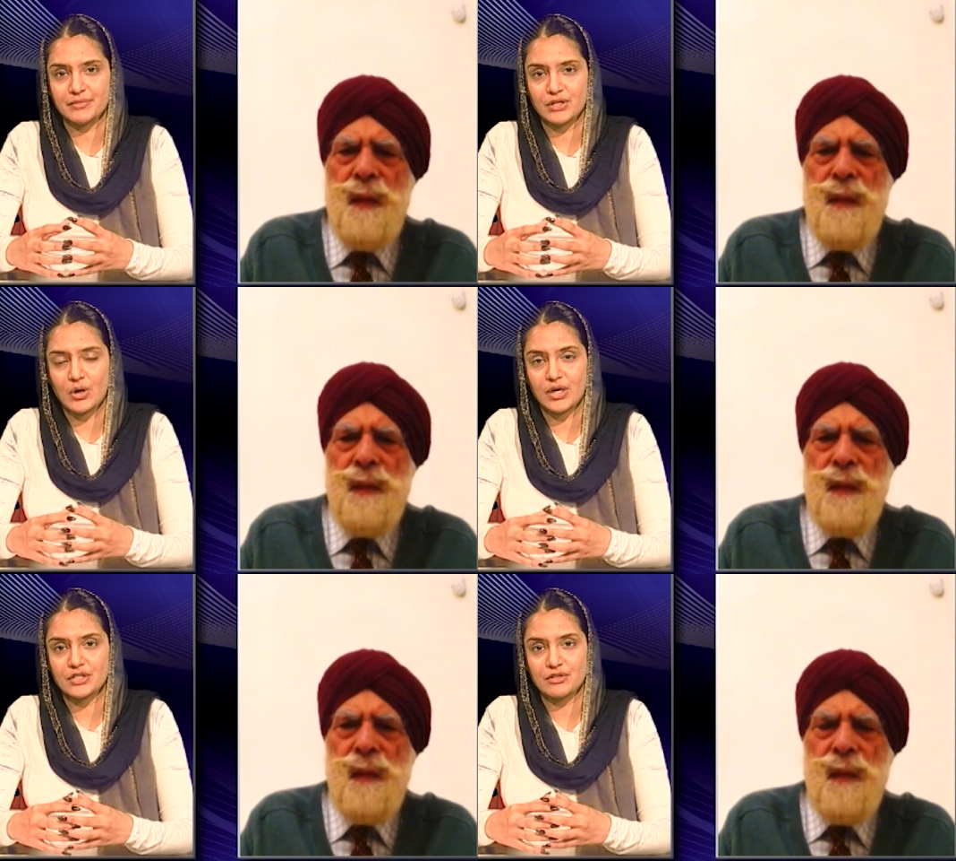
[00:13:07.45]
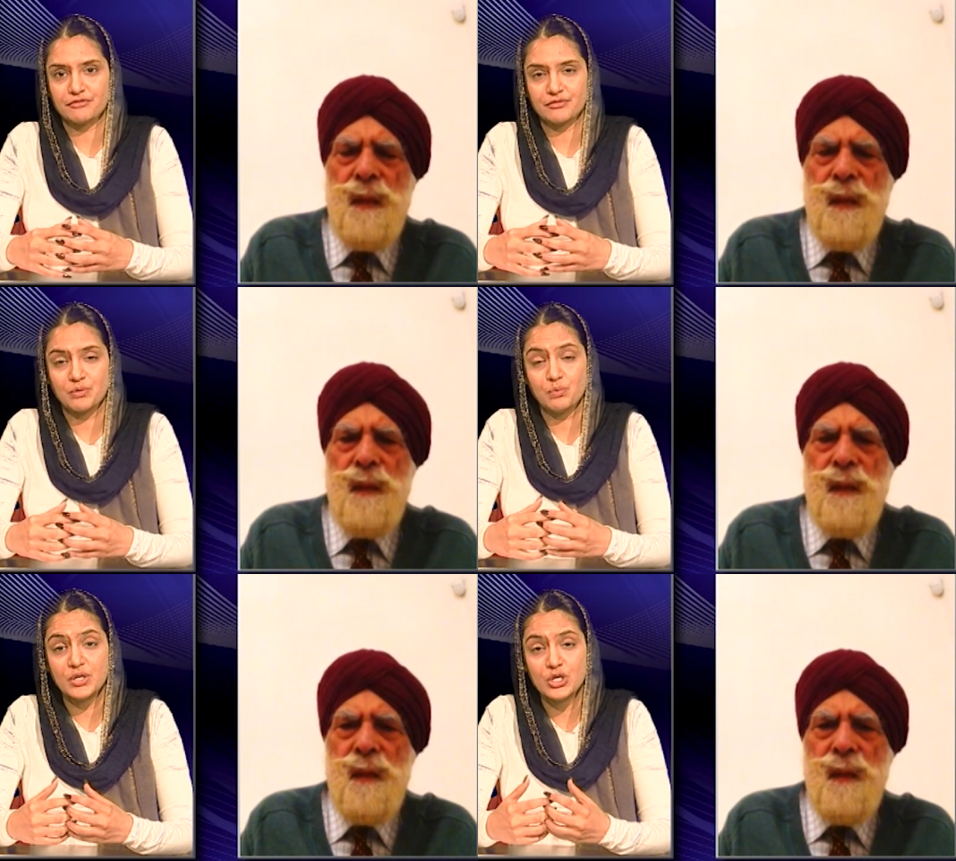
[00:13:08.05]
Speaker 1: the kind of
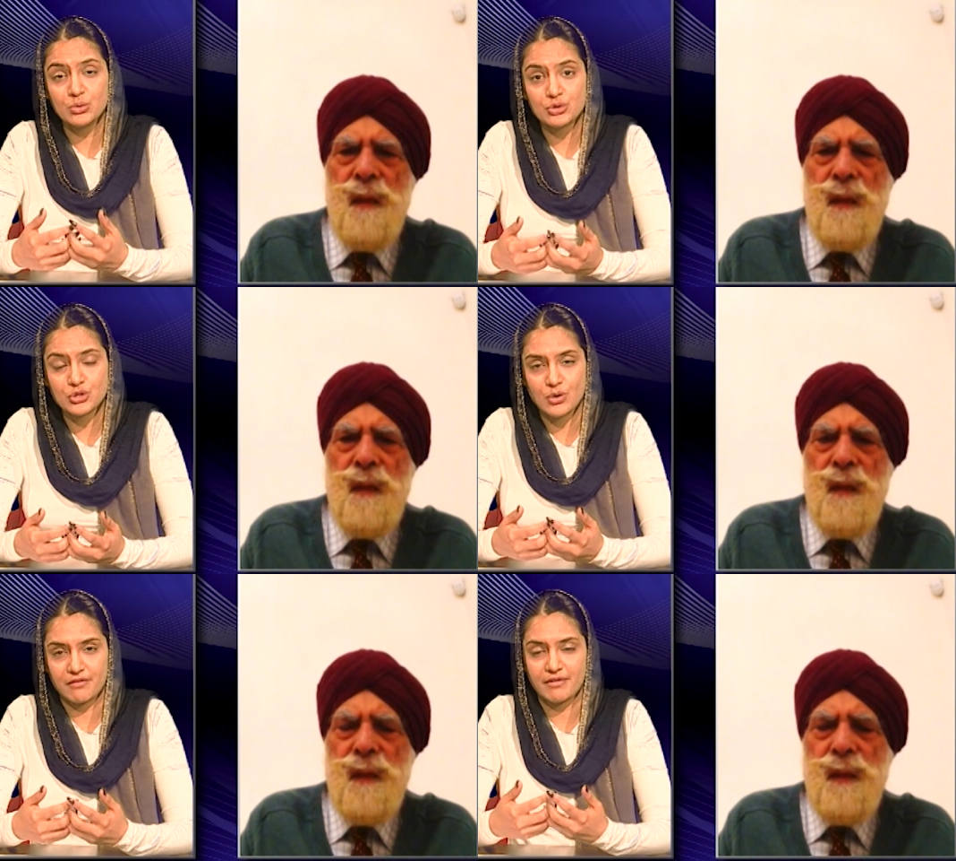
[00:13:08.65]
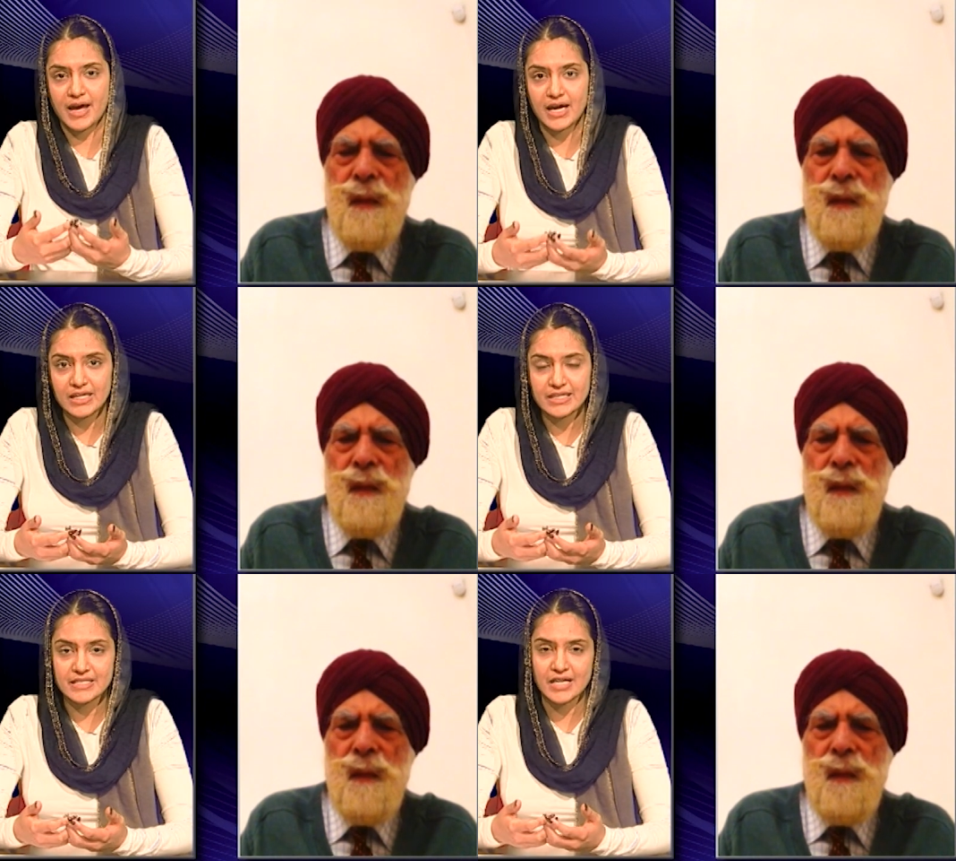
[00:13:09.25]
views you have
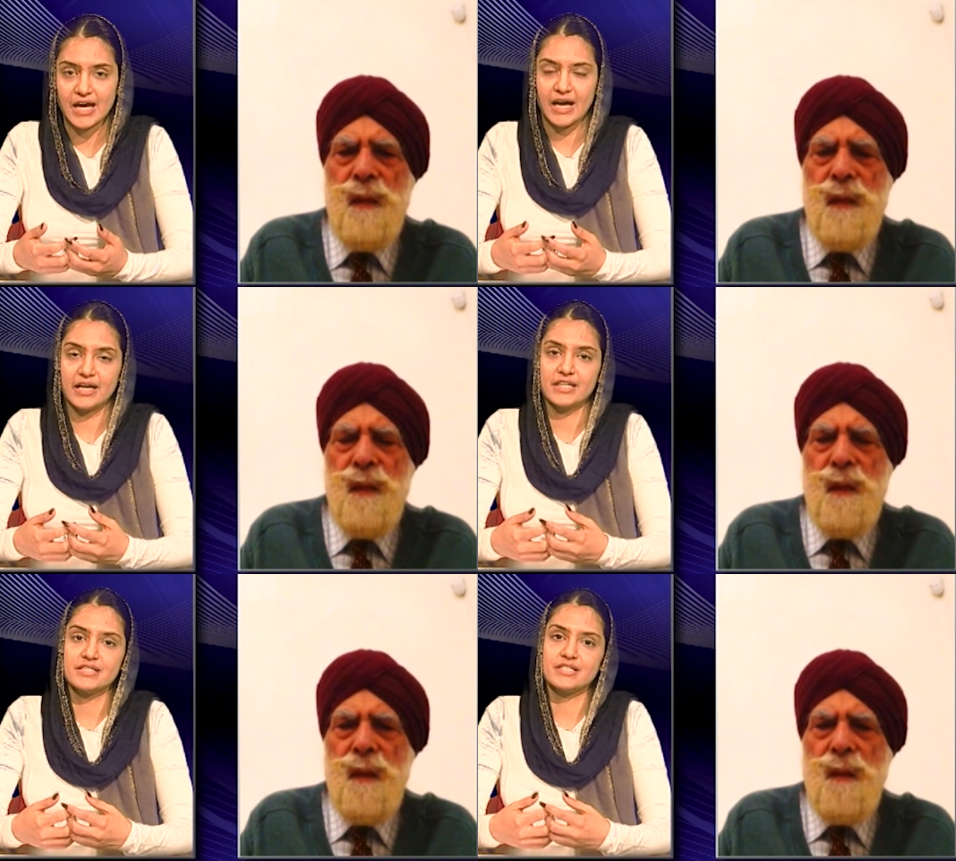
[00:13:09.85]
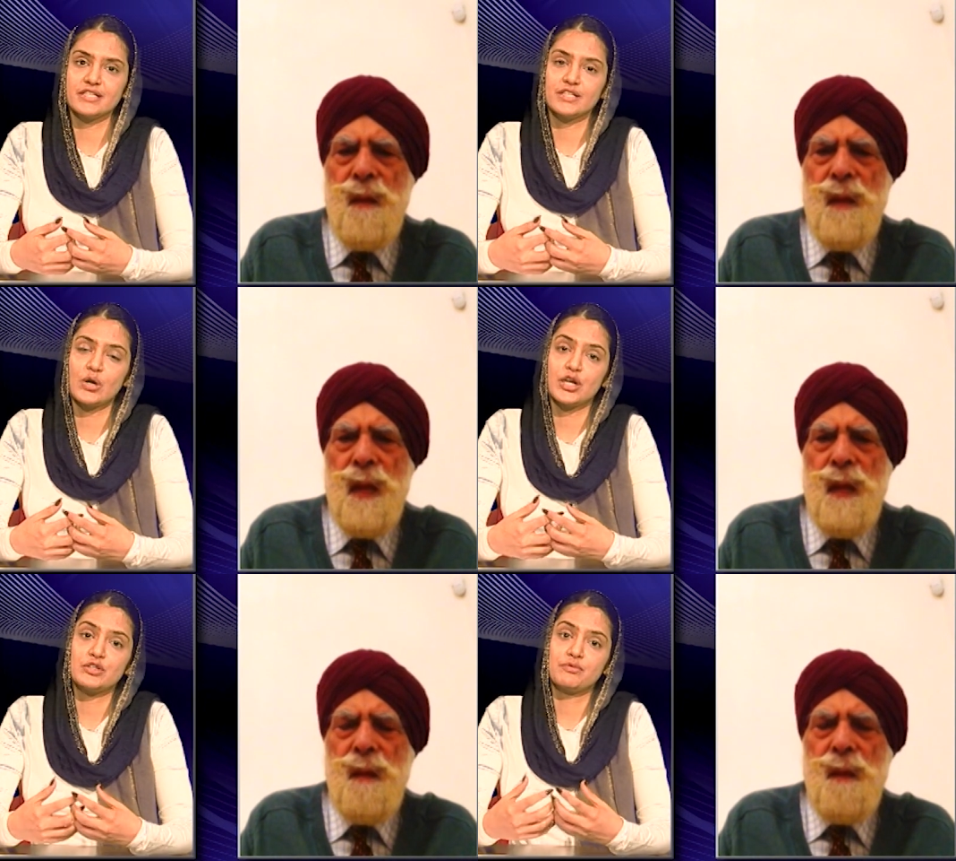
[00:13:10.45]
held and uh, the
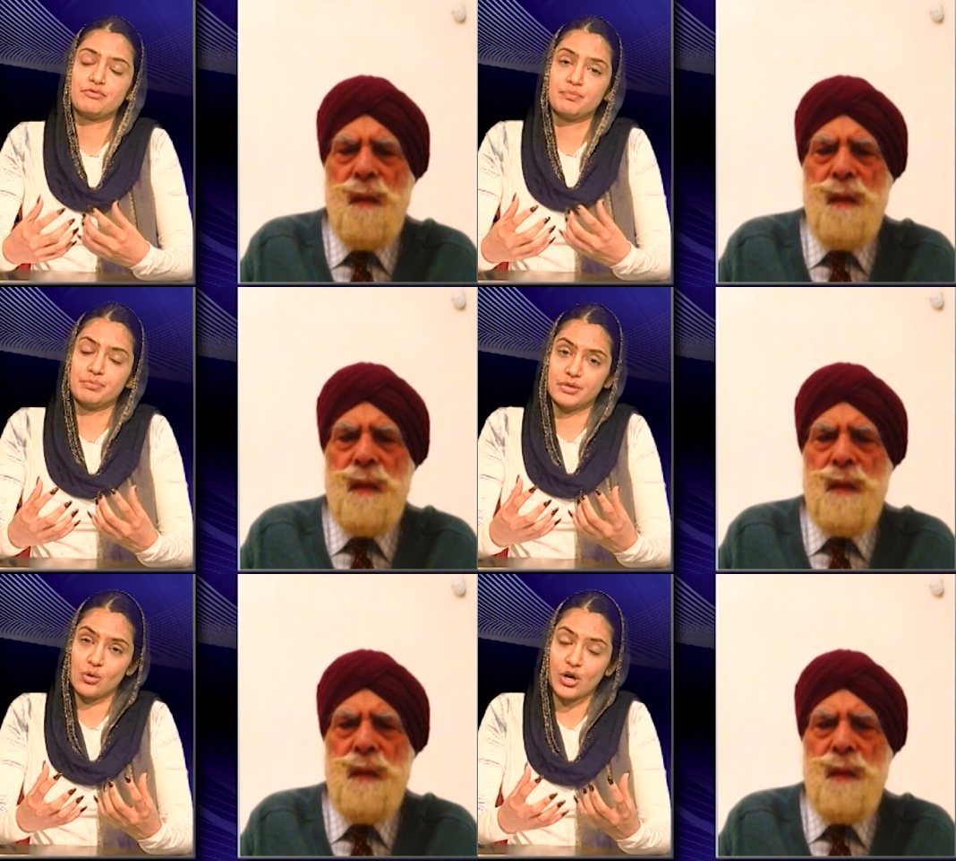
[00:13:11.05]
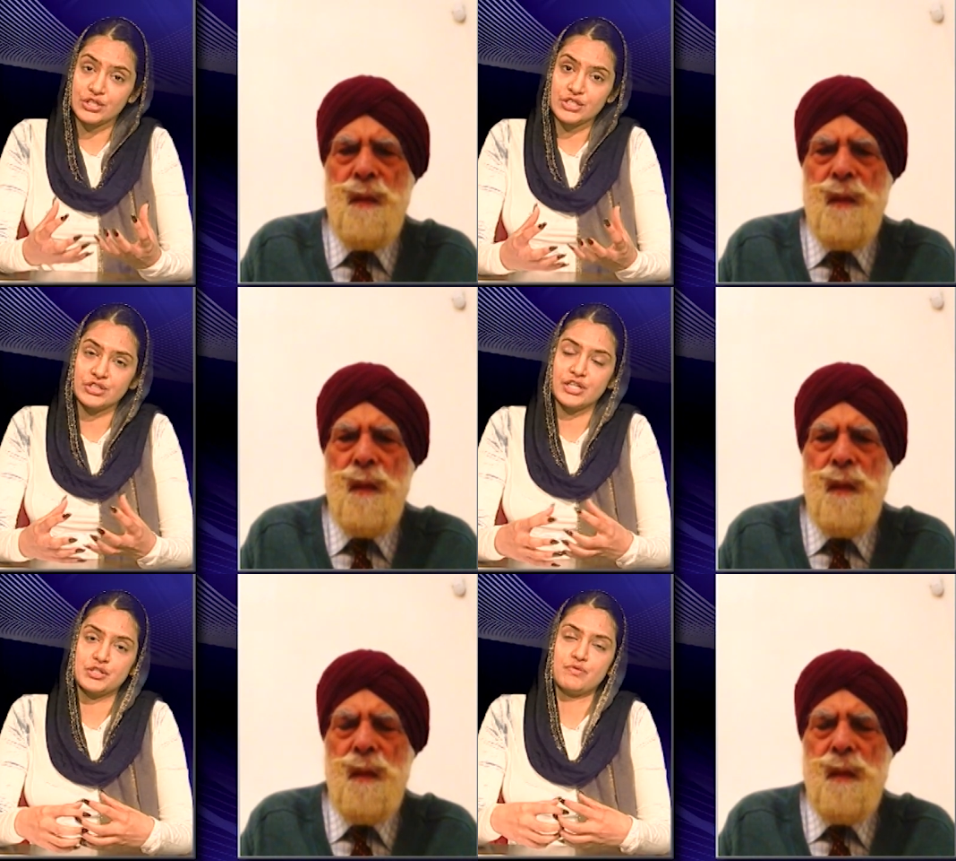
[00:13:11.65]
kind of uh,
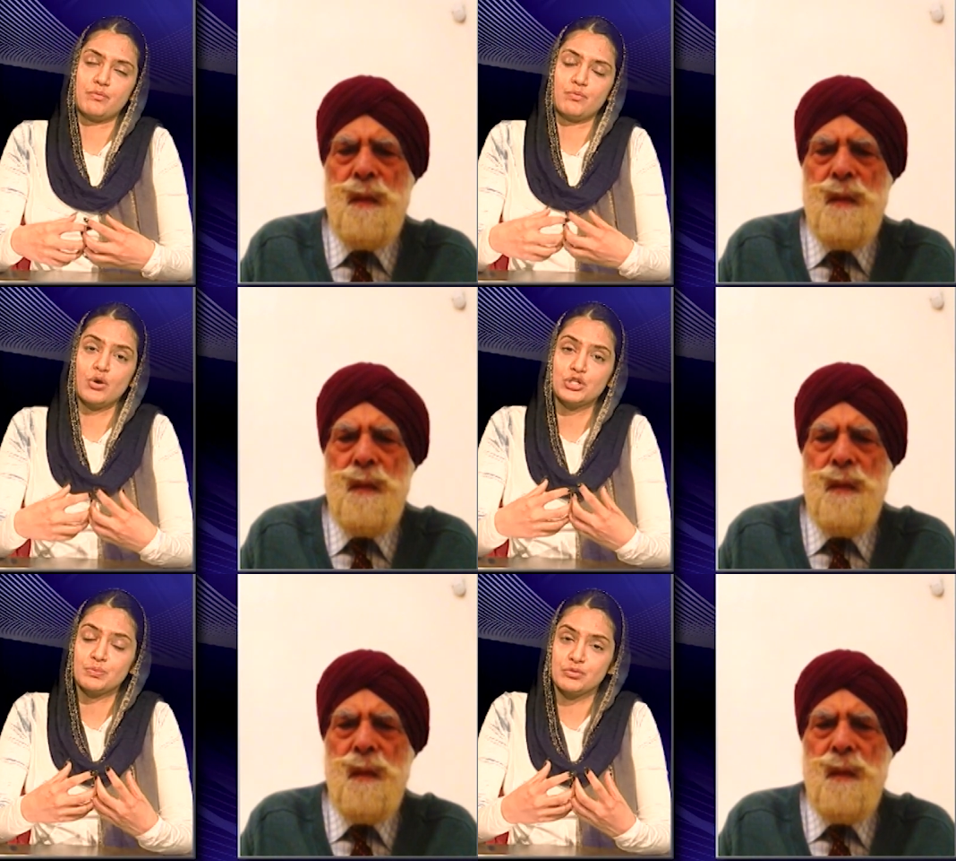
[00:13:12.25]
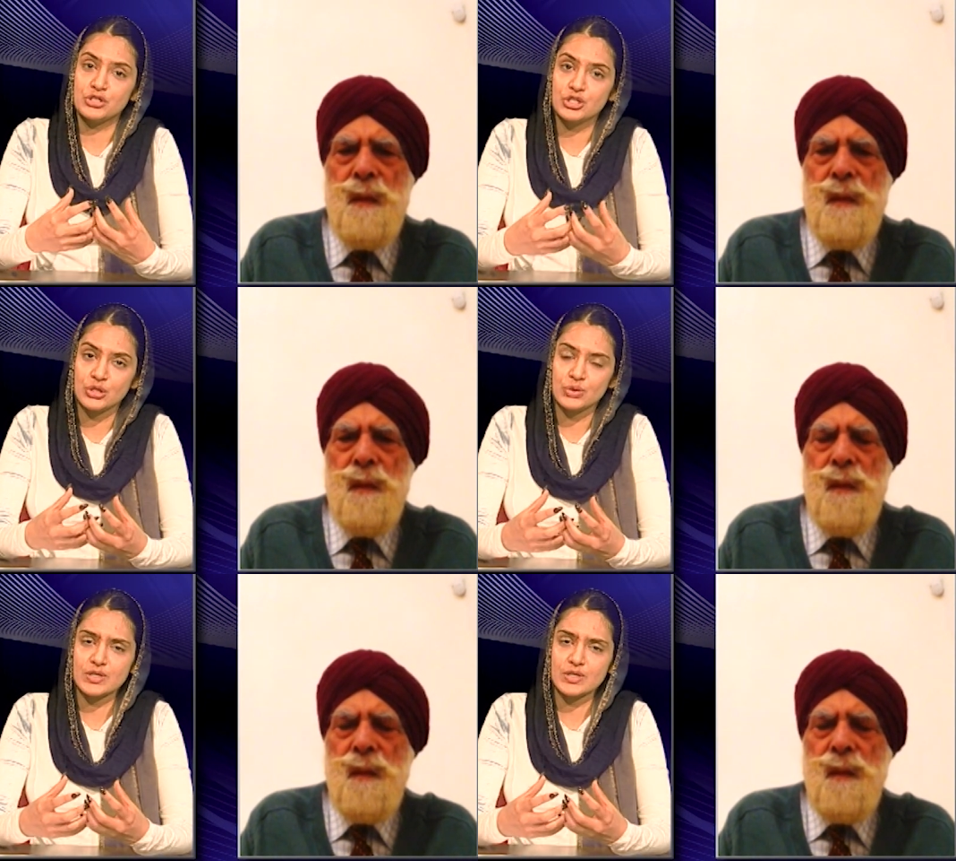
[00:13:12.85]
content that you want to produce?